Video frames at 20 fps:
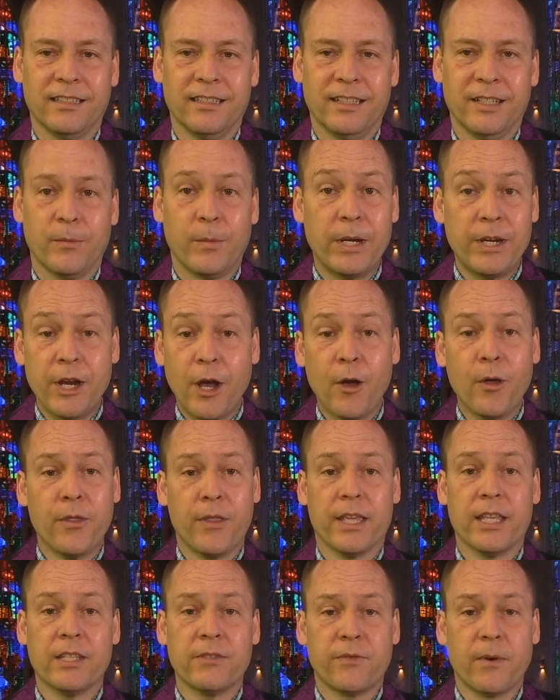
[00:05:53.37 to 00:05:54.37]
We know
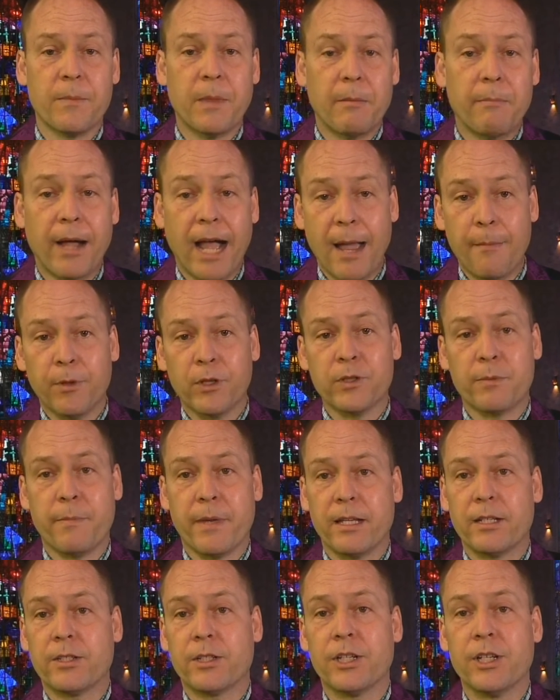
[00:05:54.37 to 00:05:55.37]
this from the Bible's
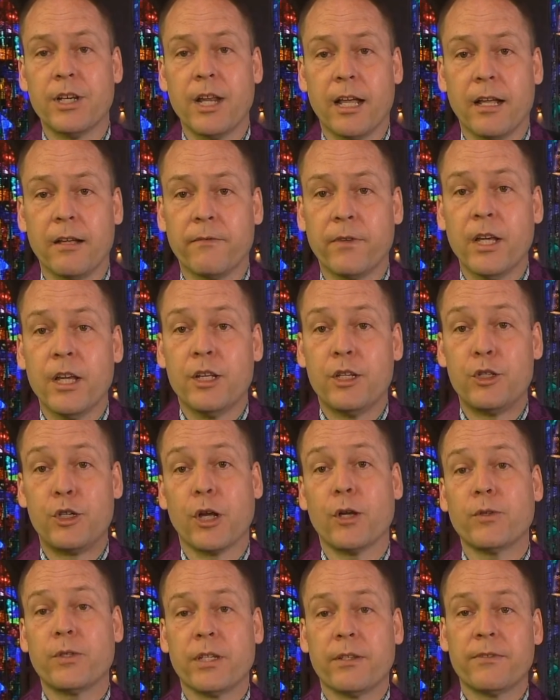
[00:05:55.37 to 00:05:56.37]
mention of
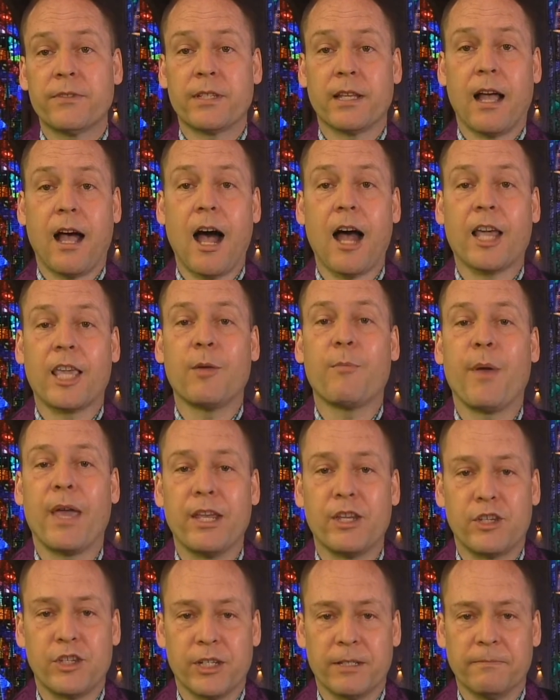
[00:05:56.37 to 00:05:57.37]
Joseph's
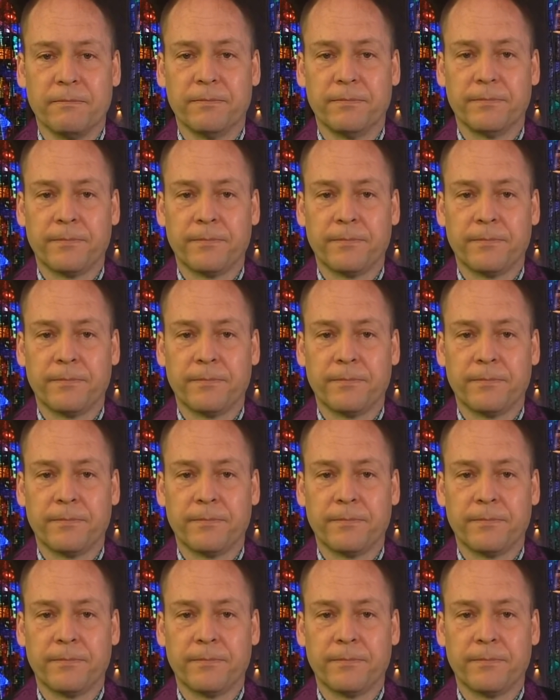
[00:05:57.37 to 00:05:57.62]
occupation.